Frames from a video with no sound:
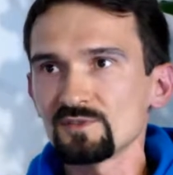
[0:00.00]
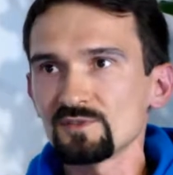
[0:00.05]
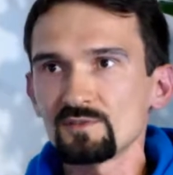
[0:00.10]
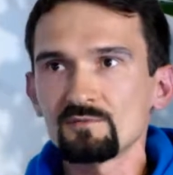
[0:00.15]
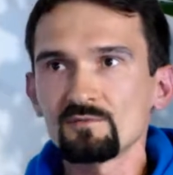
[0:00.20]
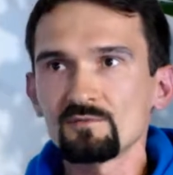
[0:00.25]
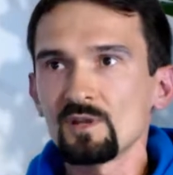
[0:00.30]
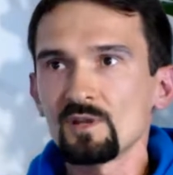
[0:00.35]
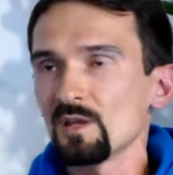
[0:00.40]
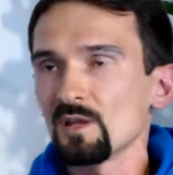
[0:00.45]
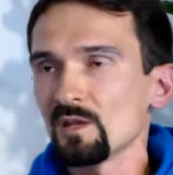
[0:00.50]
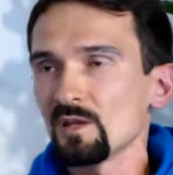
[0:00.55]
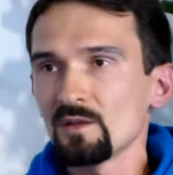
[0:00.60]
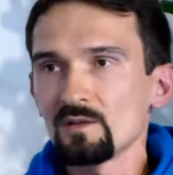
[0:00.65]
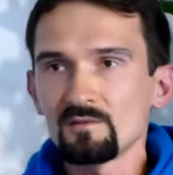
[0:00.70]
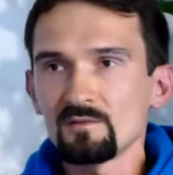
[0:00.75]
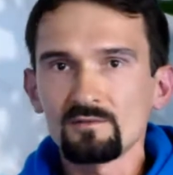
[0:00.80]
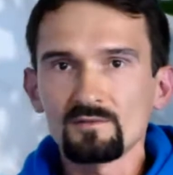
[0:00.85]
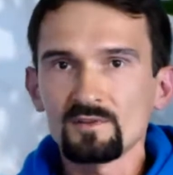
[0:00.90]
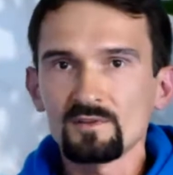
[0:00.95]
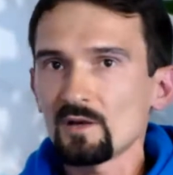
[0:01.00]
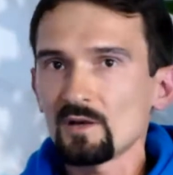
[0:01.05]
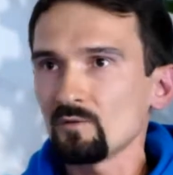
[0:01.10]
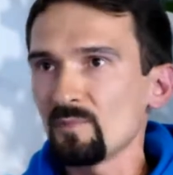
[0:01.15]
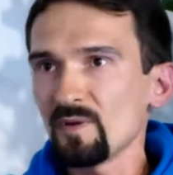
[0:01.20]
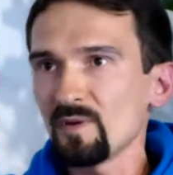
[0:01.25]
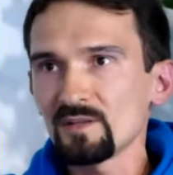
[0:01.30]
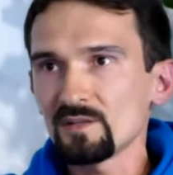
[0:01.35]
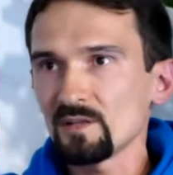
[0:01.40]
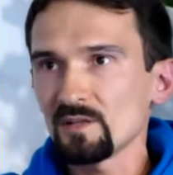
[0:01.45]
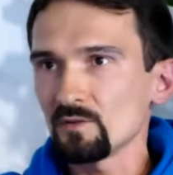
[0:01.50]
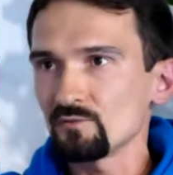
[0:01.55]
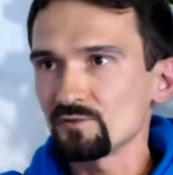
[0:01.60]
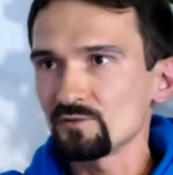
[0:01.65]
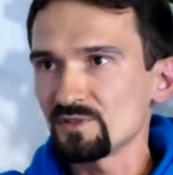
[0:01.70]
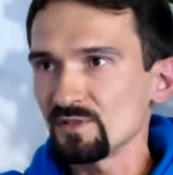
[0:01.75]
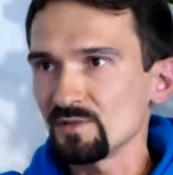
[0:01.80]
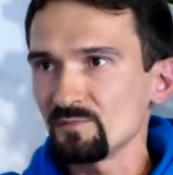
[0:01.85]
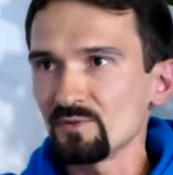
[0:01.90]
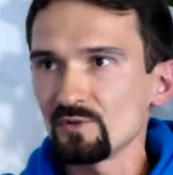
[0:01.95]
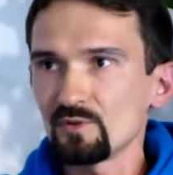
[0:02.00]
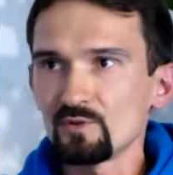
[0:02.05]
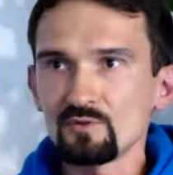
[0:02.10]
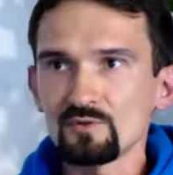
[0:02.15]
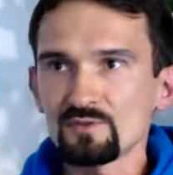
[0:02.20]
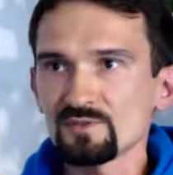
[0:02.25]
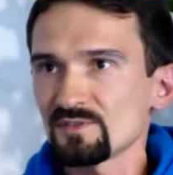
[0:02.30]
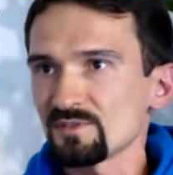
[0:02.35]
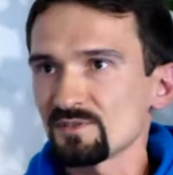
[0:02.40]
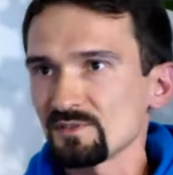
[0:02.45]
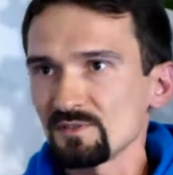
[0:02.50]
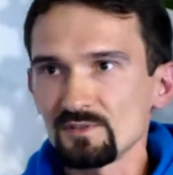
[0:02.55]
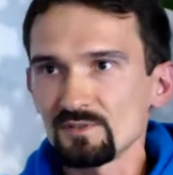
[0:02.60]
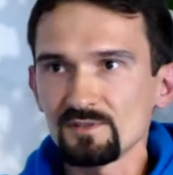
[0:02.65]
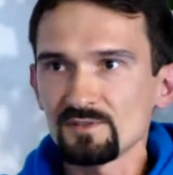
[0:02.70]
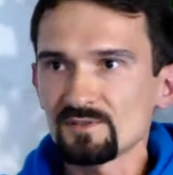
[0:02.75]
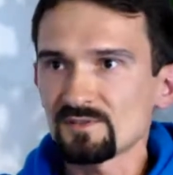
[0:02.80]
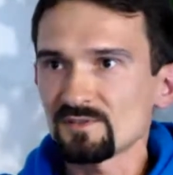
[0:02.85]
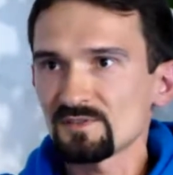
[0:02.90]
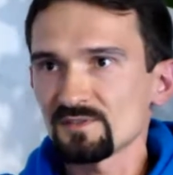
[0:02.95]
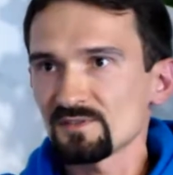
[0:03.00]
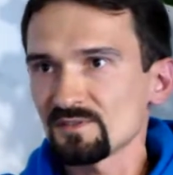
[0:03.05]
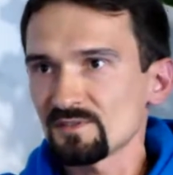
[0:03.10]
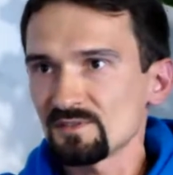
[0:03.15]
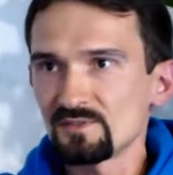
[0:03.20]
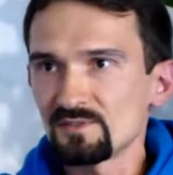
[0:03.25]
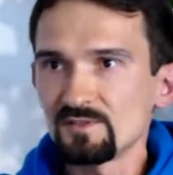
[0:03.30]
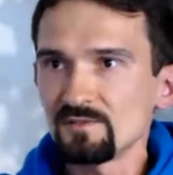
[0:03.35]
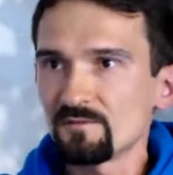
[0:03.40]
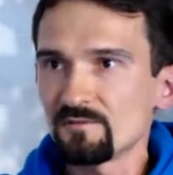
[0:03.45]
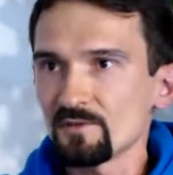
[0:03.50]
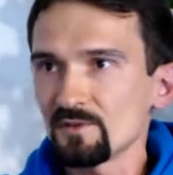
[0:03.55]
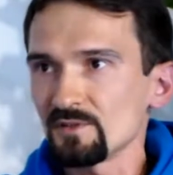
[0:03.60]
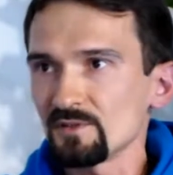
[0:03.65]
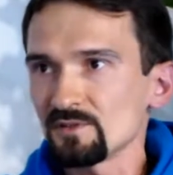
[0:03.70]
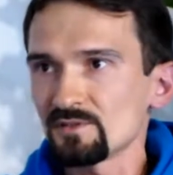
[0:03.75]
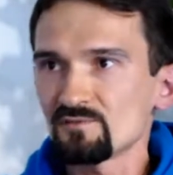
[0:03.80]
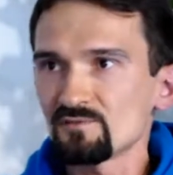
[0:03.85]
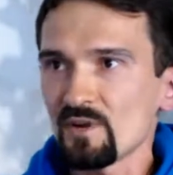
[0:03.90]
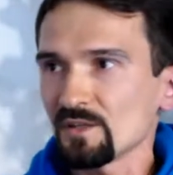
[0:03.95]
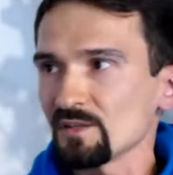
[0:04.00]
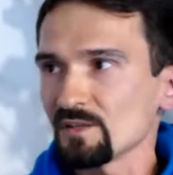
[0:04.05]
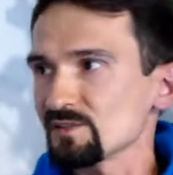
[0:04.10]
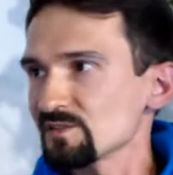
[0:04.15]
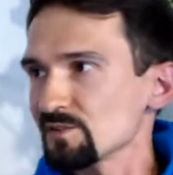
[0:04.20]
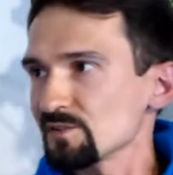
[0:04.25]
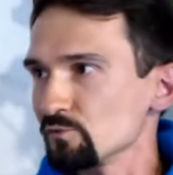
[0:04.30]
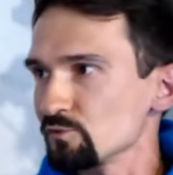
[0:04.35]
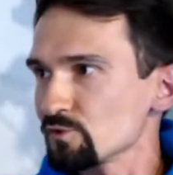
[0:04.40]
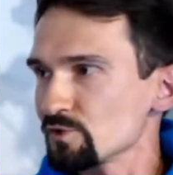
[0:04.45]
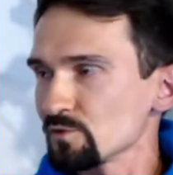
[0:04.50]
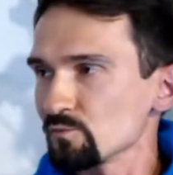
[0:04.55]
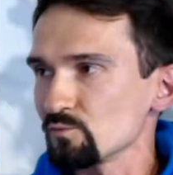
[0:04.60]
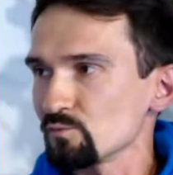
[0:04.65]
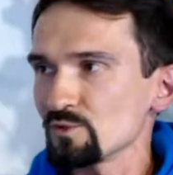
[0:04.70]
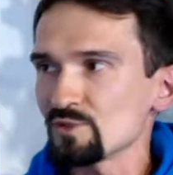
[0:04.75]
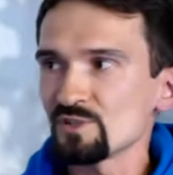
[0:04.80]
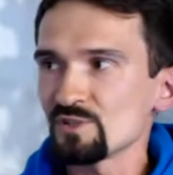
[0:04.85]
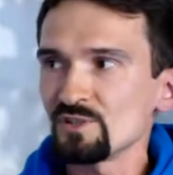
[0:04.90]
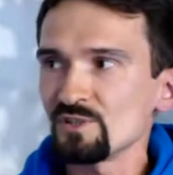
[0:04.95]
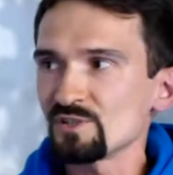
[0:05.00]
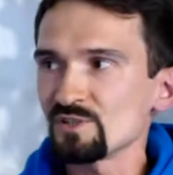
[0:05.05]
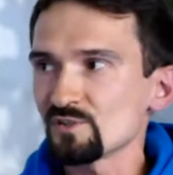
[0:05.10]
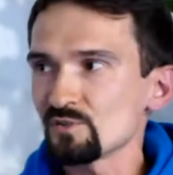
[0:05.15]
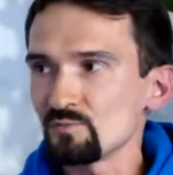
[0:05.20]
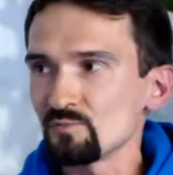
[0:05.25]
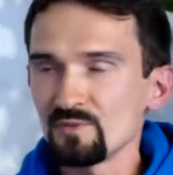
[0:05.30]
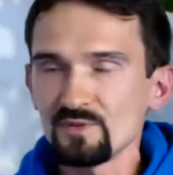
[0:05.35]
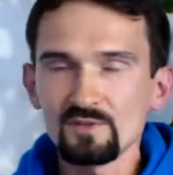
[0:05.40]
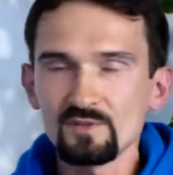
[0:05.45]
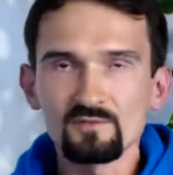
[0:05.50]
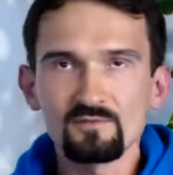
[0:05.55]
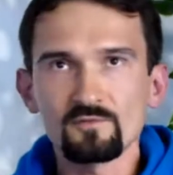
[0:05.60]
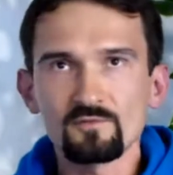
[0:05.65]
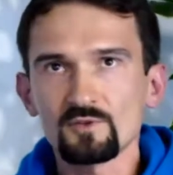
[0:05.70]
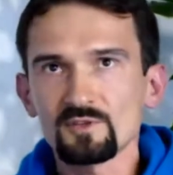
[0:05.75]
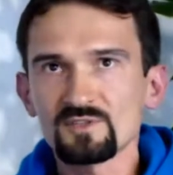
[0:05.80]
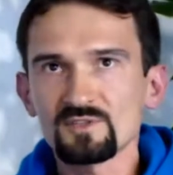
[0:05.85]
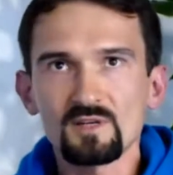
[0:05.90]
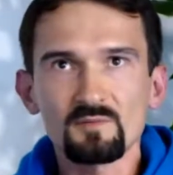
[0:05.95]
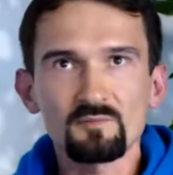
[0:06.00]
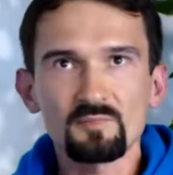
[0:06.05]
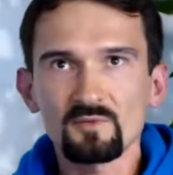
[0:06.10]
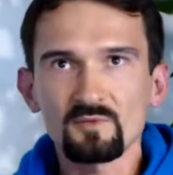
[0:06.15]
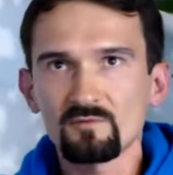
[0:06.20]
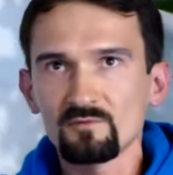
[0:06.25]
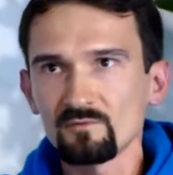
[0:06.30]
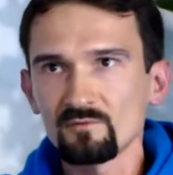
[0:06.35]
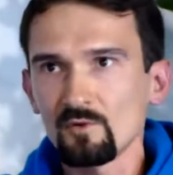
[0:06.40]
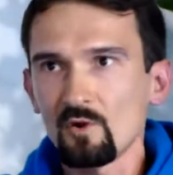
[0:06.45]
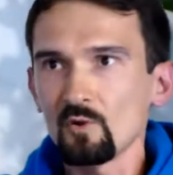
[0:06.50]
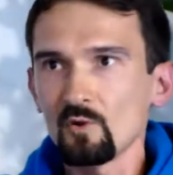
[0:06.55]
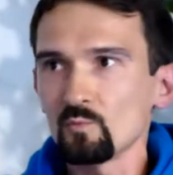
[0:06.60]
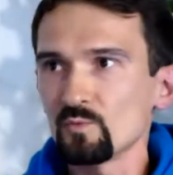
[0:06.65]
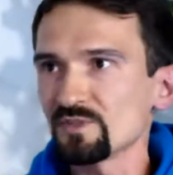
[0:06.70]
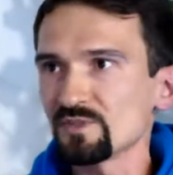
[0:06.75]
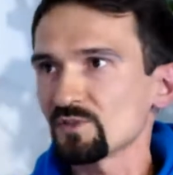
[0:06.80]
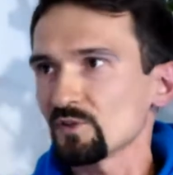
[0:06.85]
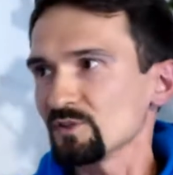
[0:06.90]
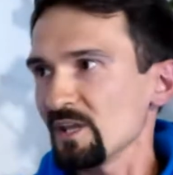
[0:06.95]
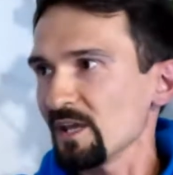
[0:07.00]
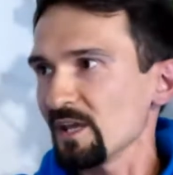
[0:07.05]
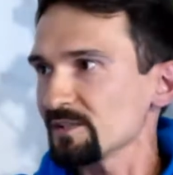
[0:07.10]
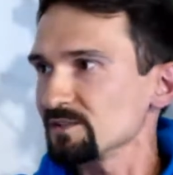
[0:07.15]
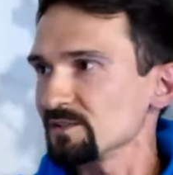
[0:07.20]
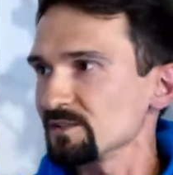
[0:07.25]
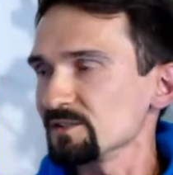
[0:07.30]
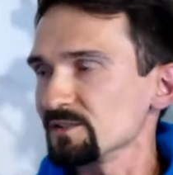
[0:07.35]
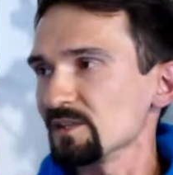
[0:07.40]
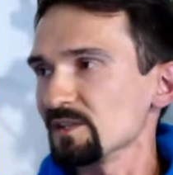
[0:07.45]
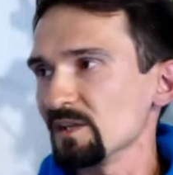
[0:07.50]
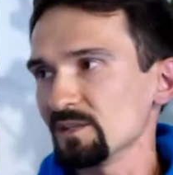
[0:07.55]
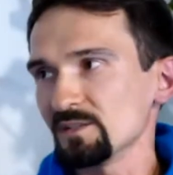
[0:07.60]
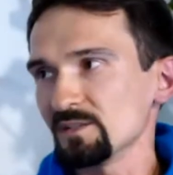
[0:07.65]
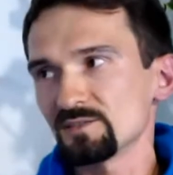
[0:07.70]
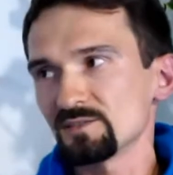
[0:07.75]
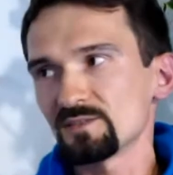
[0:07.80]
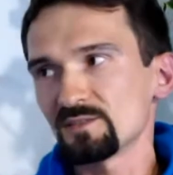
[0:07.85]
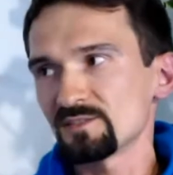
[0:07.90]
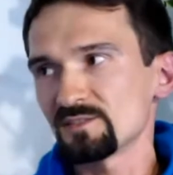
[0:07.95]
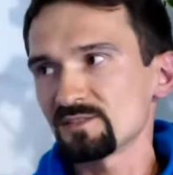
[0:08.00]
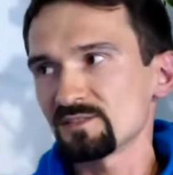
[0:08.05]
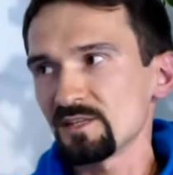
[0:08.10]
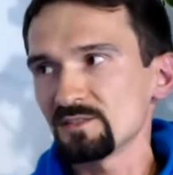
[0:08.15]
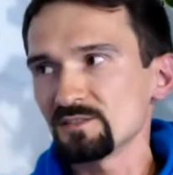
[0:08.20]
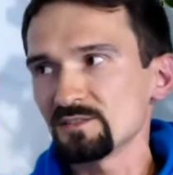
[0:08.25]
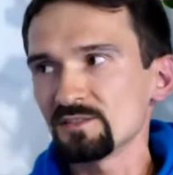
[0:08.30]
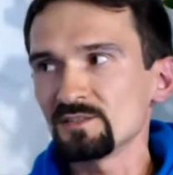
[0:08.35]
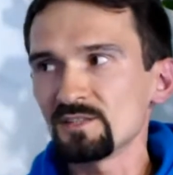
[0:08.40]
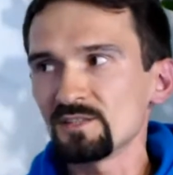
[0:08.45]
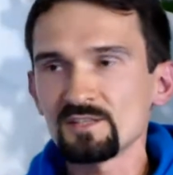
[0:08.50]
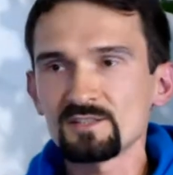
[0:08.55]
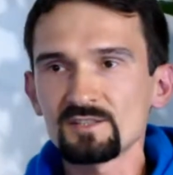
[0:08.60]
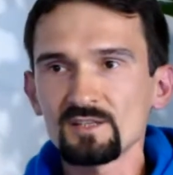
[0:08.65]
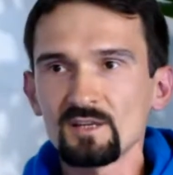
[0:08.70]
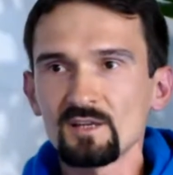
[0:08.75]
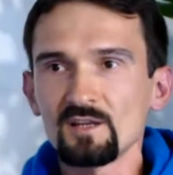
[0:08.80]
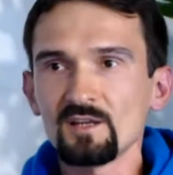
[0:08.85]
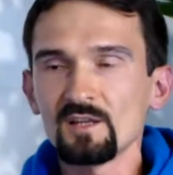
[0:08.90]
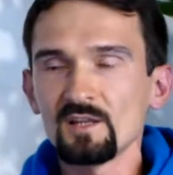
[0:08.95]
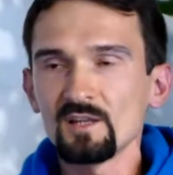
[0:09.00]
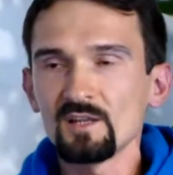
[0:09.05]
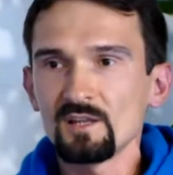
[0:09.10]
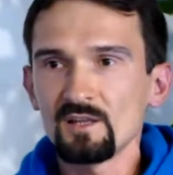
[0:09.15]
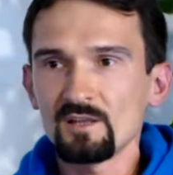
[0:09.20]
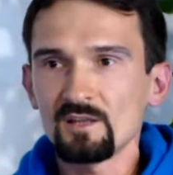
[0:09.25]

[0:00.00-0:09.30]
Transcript: using narrowband IoT because it's different tracking solution which needs to be, for example, always connected and sending data